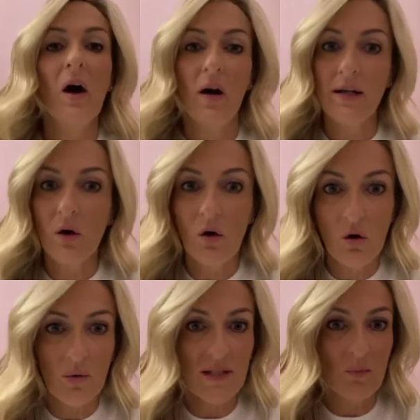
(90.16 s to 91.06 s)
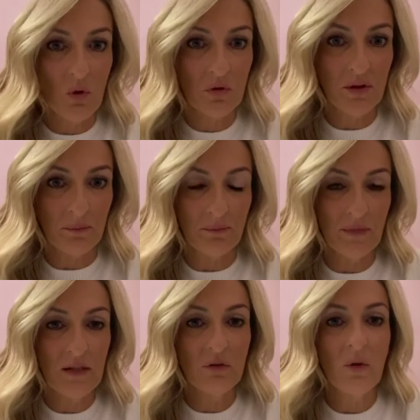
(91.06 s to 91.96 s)
I always bought them.
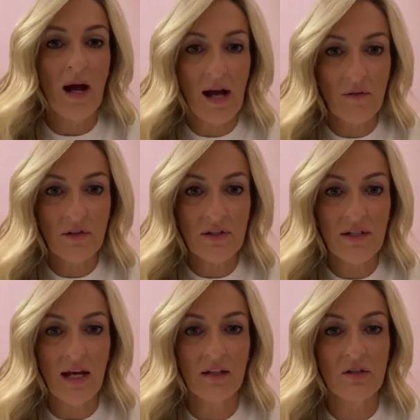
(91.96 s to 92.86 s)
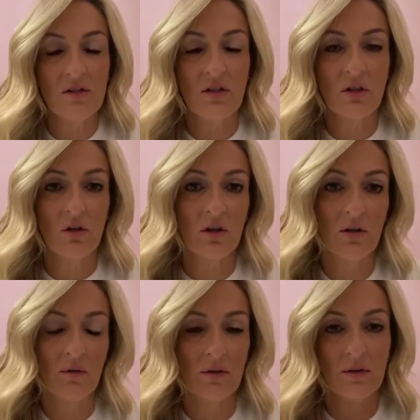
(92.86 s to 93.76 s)
If you haven't and
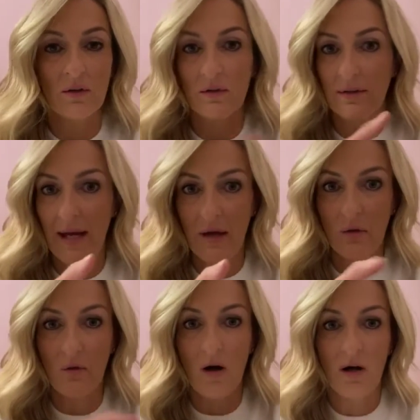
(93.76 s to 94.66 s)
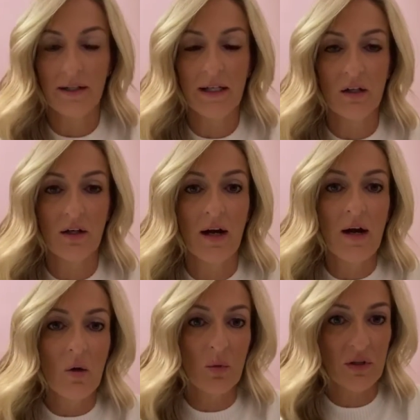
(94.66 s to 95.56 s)
you're now on here
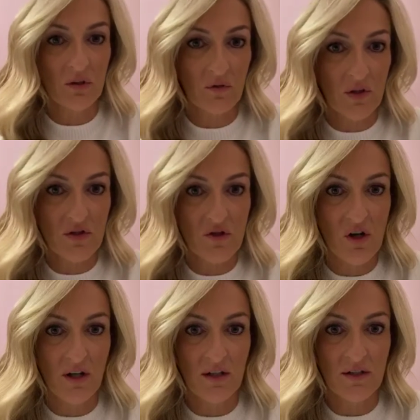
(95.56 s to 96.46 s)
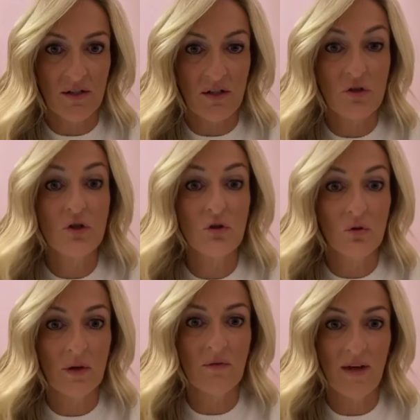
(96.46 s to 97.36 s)
with your first child,
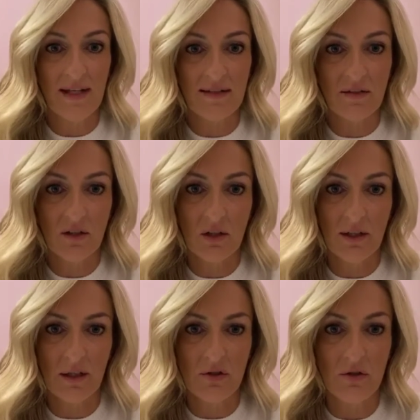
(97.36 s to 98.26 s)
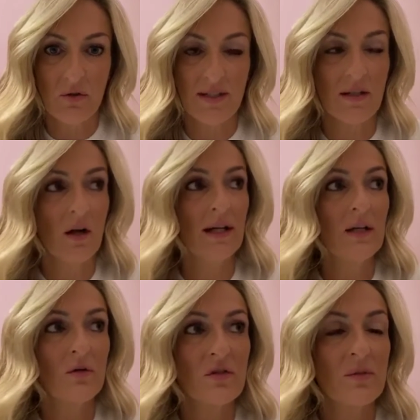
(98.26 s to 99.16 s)
do invest in the early learning toys. I
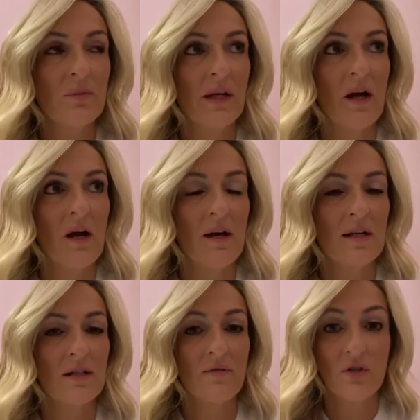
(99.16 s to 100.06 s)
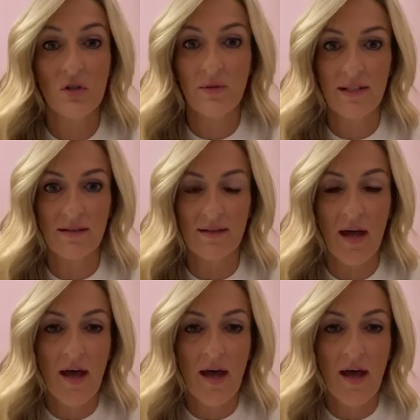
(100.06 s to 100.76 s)
loved them because for two reasons.